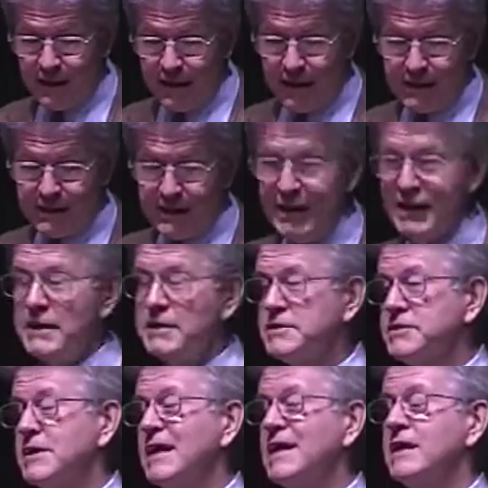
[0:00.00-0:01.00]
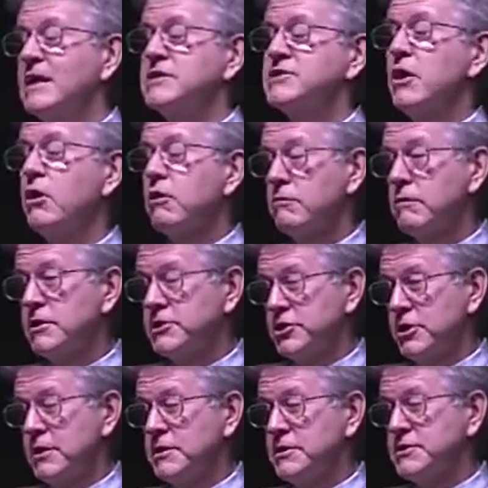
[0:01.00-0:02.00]
It is, in its
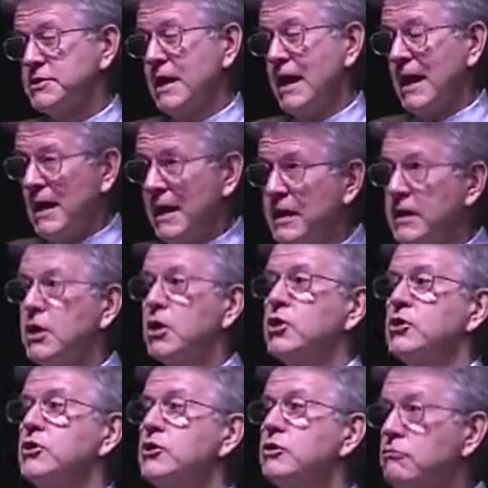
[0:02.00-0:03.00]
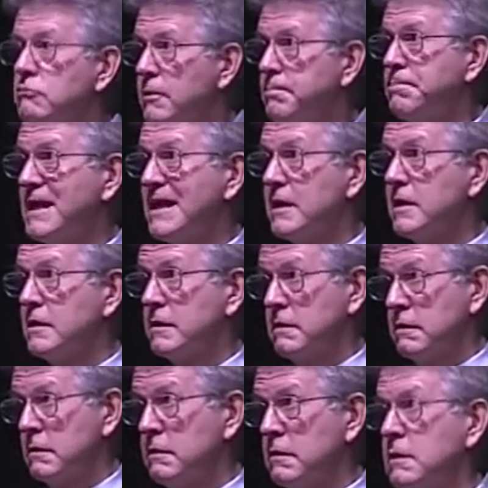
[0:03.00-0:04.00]
origins, a
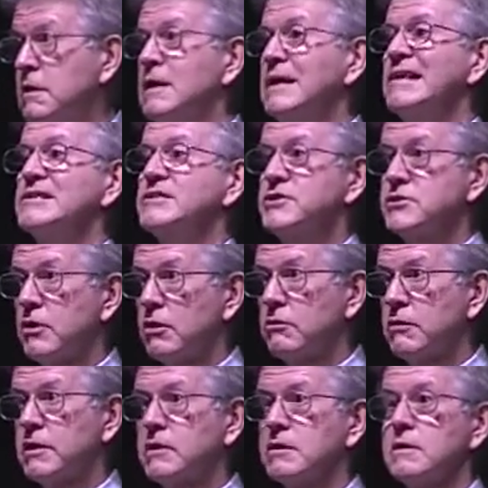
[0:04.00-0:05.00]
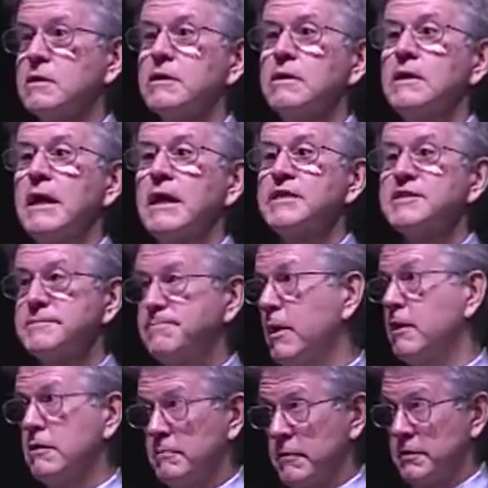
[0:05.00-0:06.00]
European historical
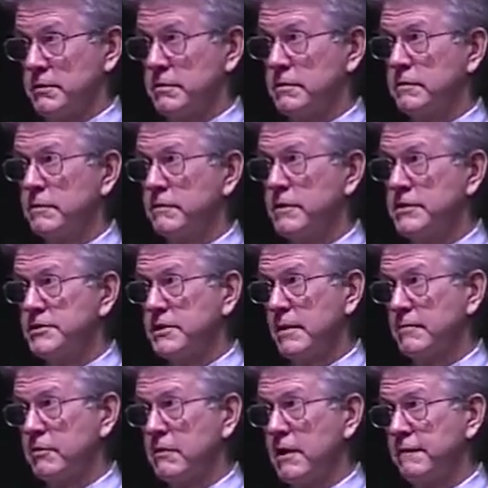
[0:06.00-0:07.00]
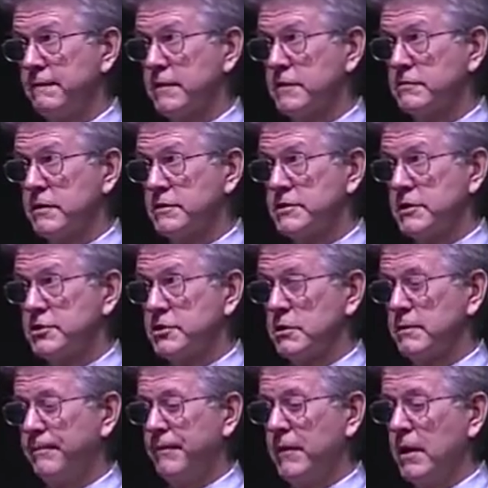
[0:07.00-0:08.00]
experiment, this demographic transition.